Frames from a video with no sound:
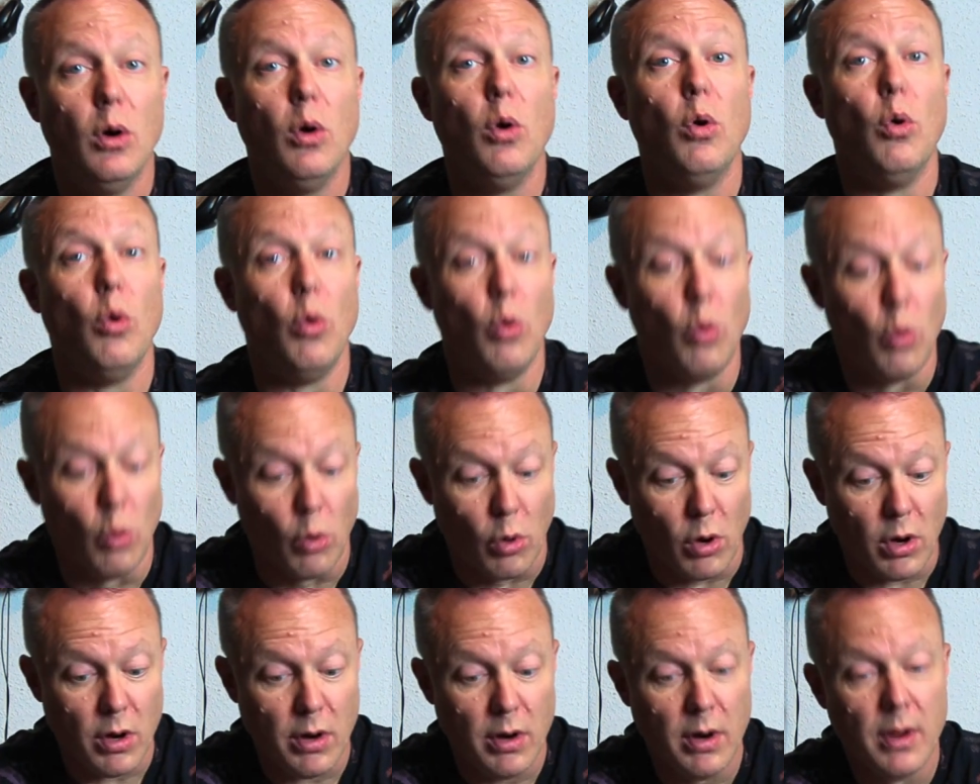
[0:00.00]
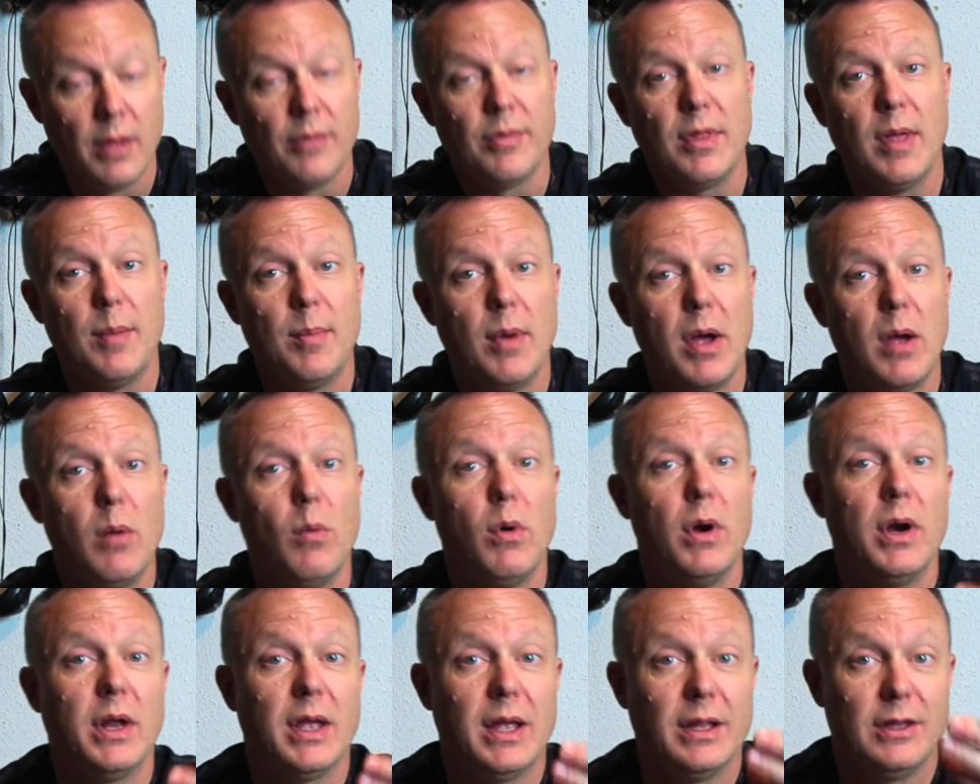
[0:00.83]
or they might
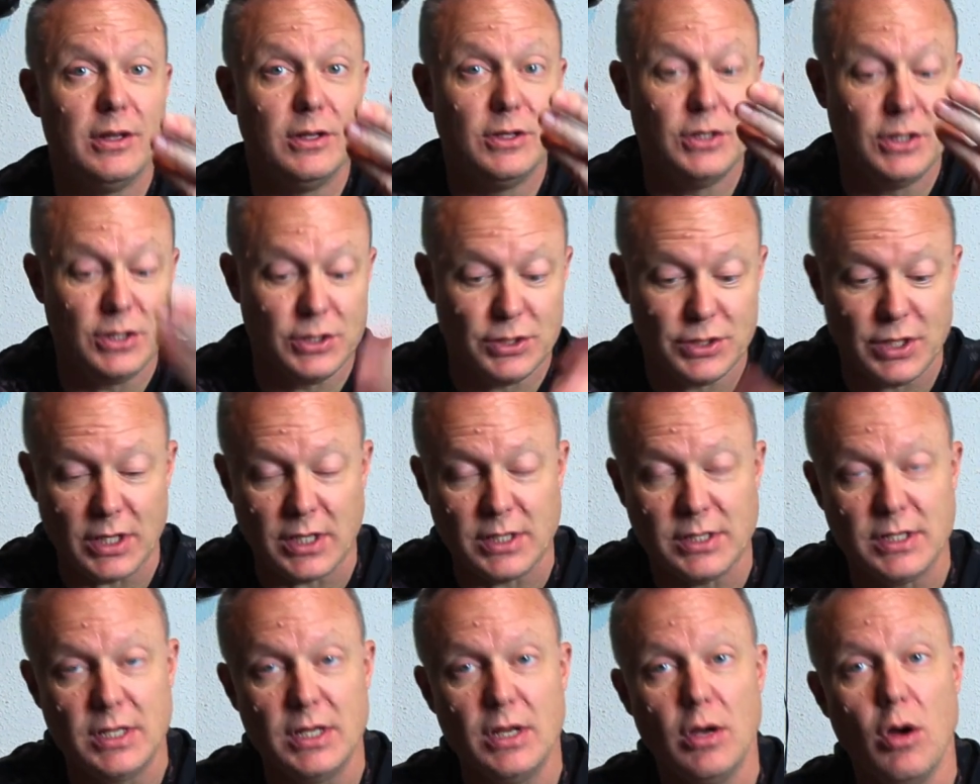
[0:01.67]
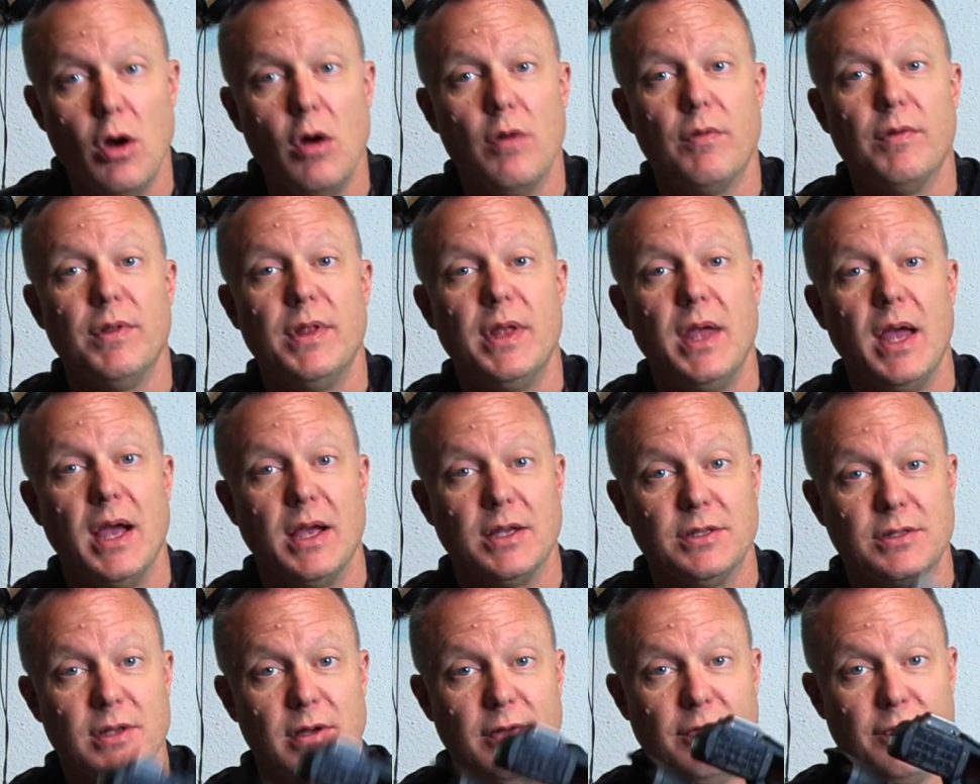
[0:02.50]
want to get the G60 over the
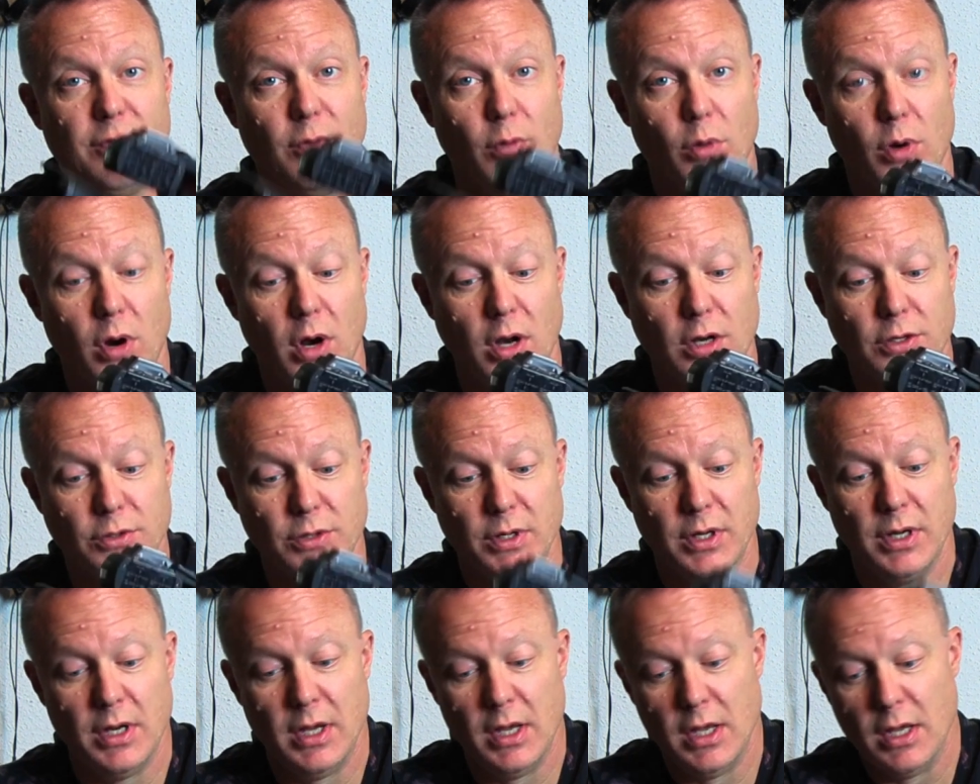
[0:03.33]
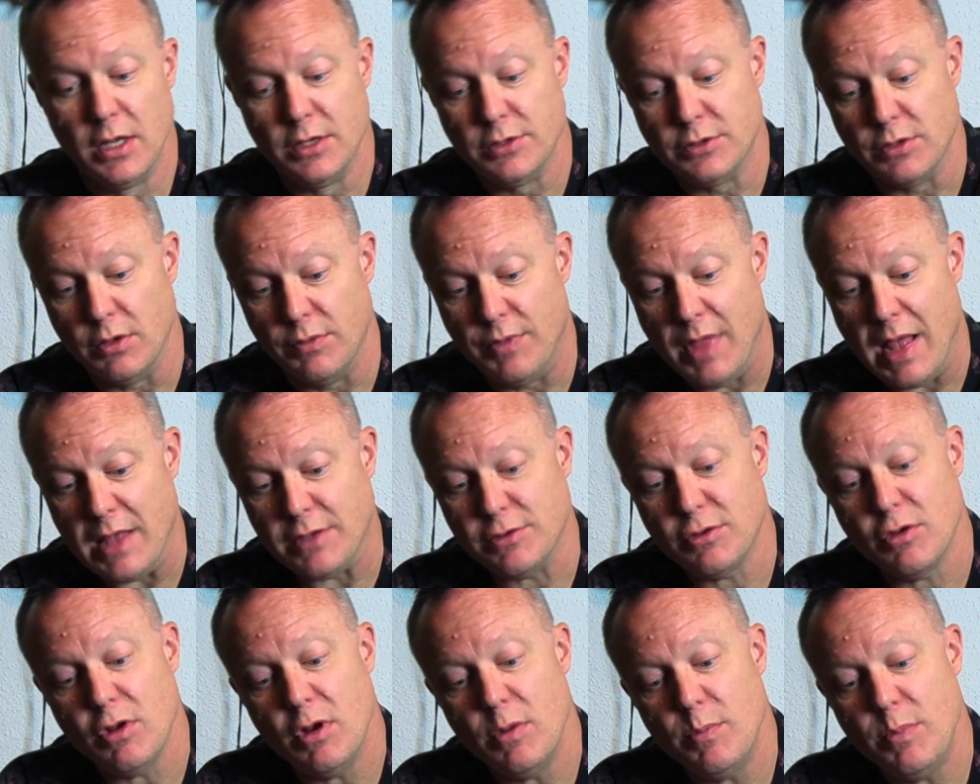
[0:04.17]
XF400. So
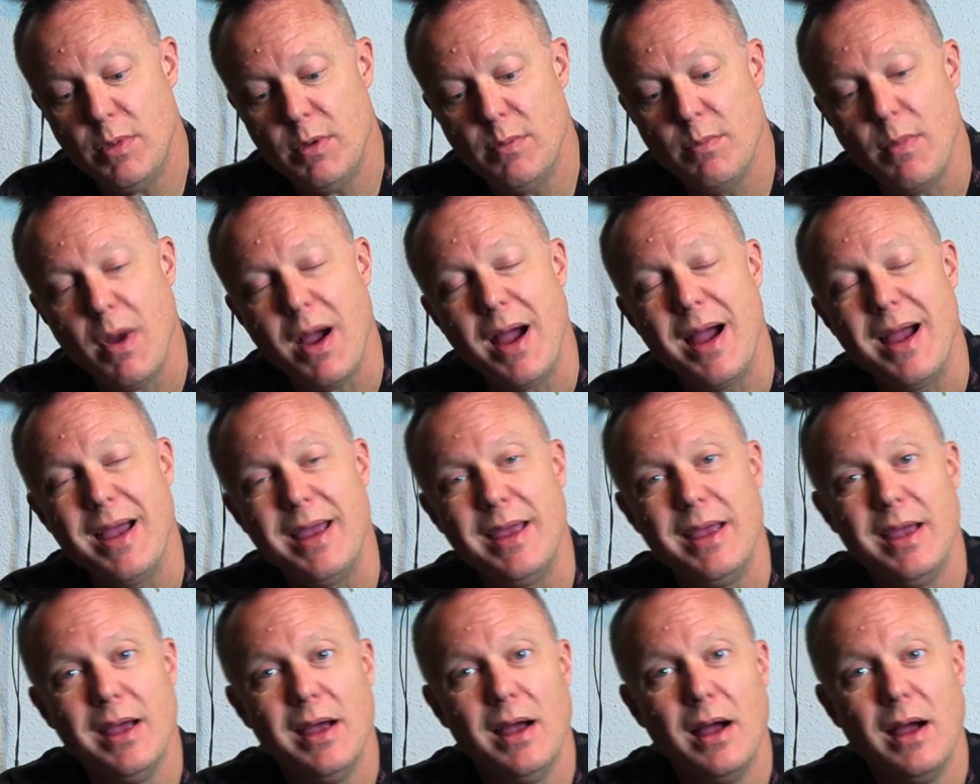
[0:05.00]
that's going to be my